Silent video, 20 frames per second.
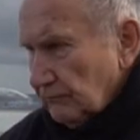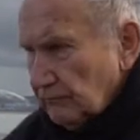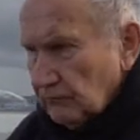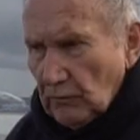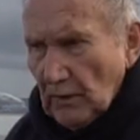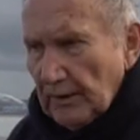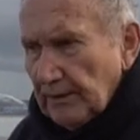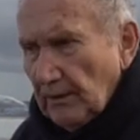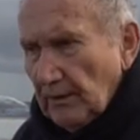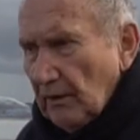
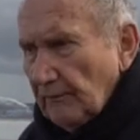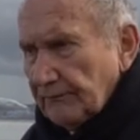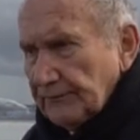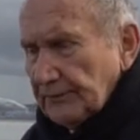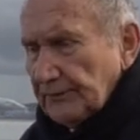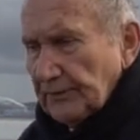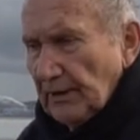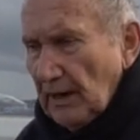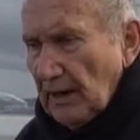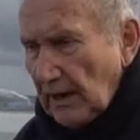right off
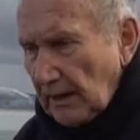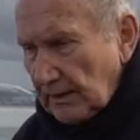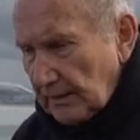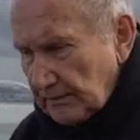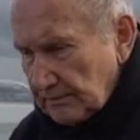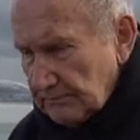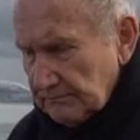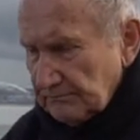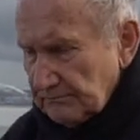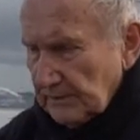the dock
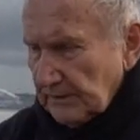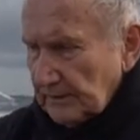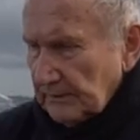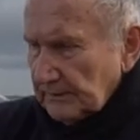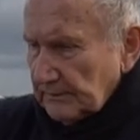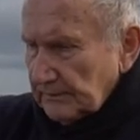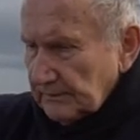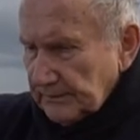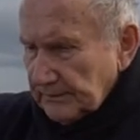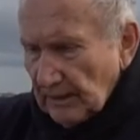
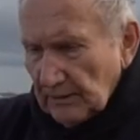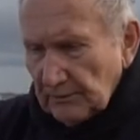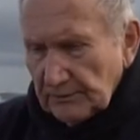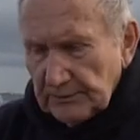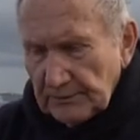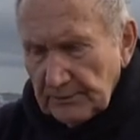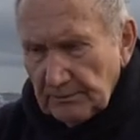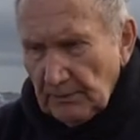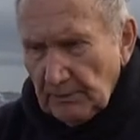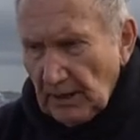down
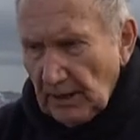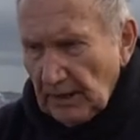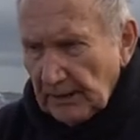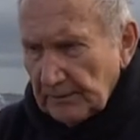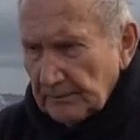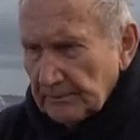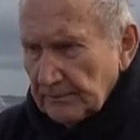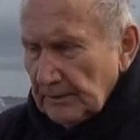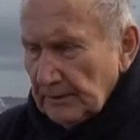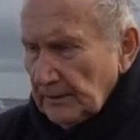to the
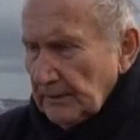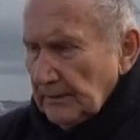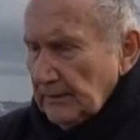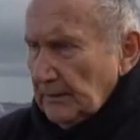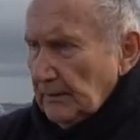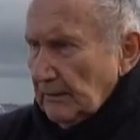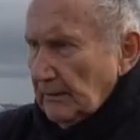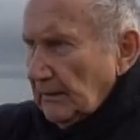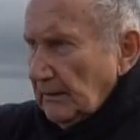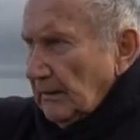bottom,
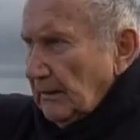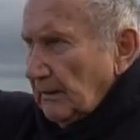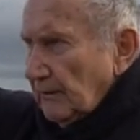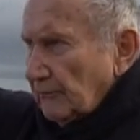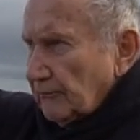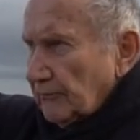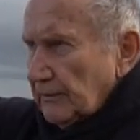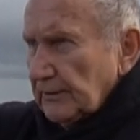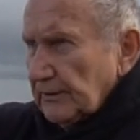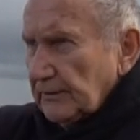uh,
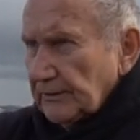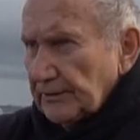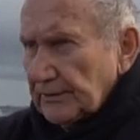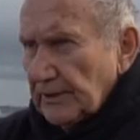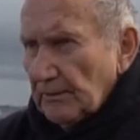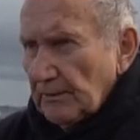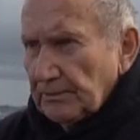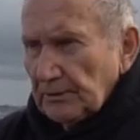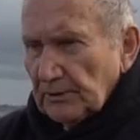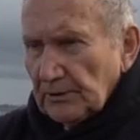reel it
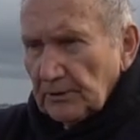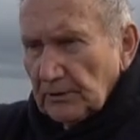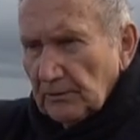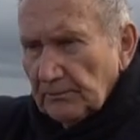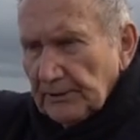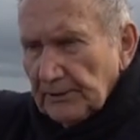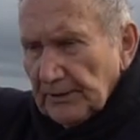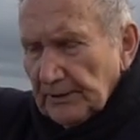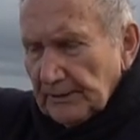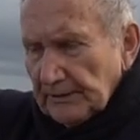up a little
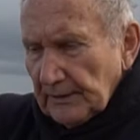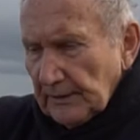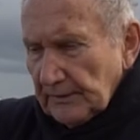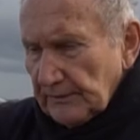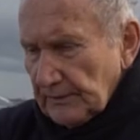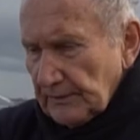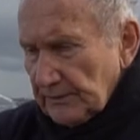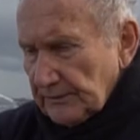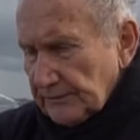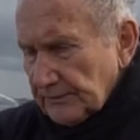bit,
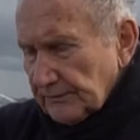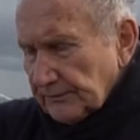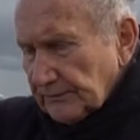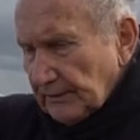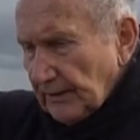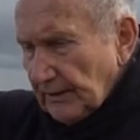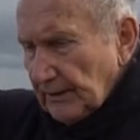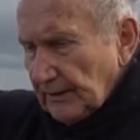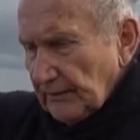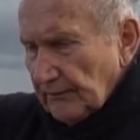and then just
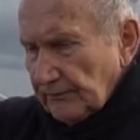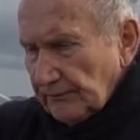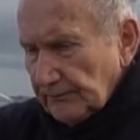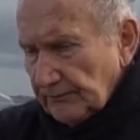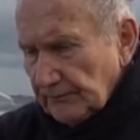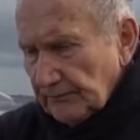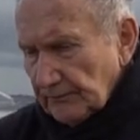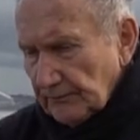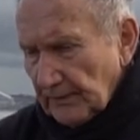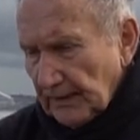kind of
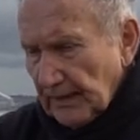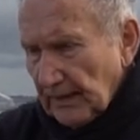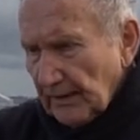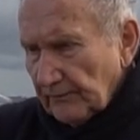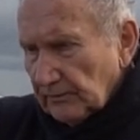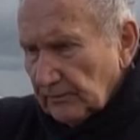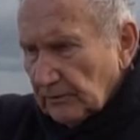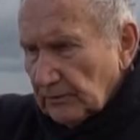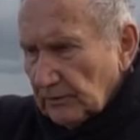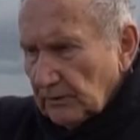
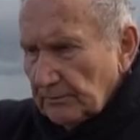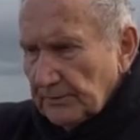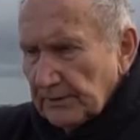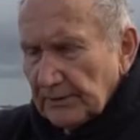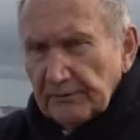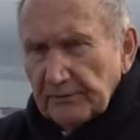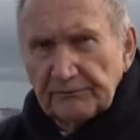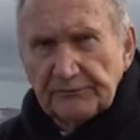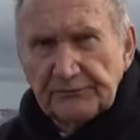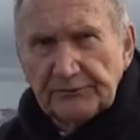have a little
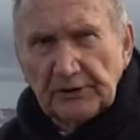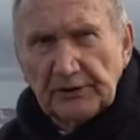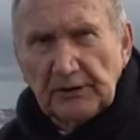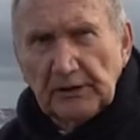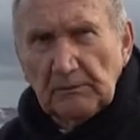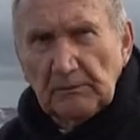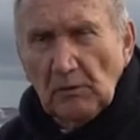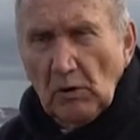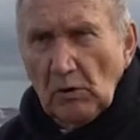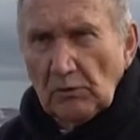bit of
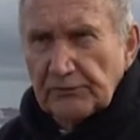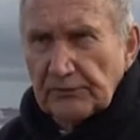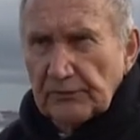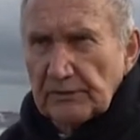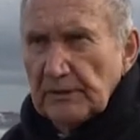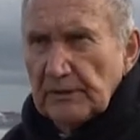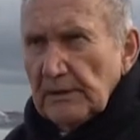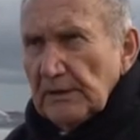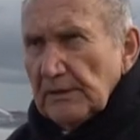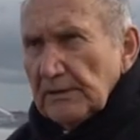jigging
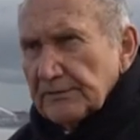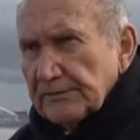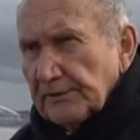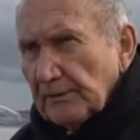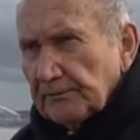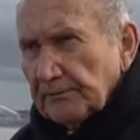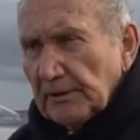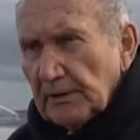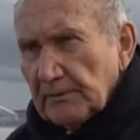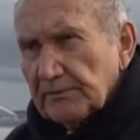motion.
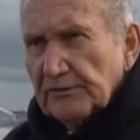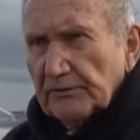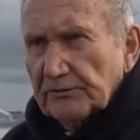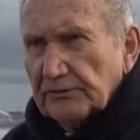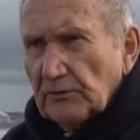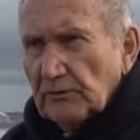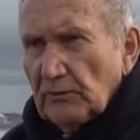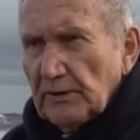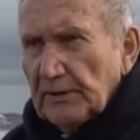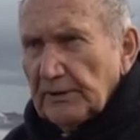Sometimes the
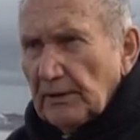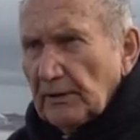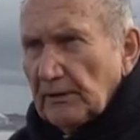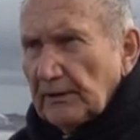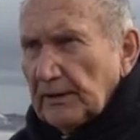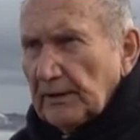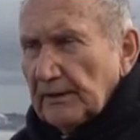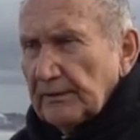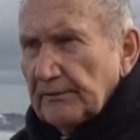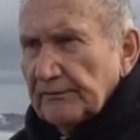squid are
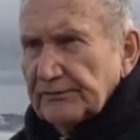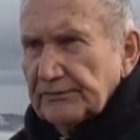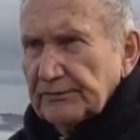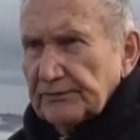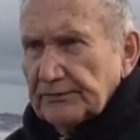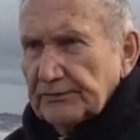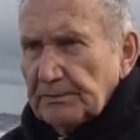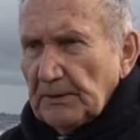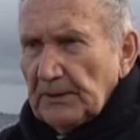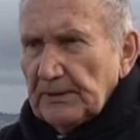kind of
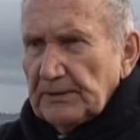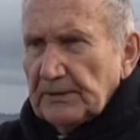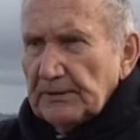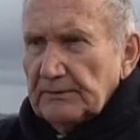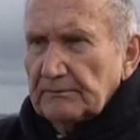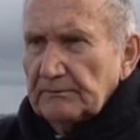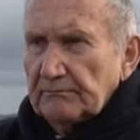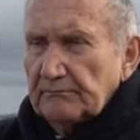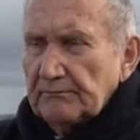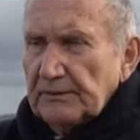
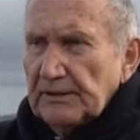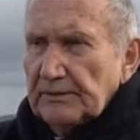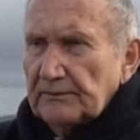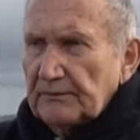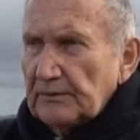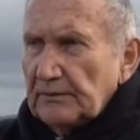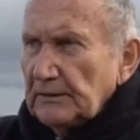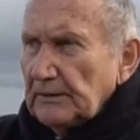suspended mid,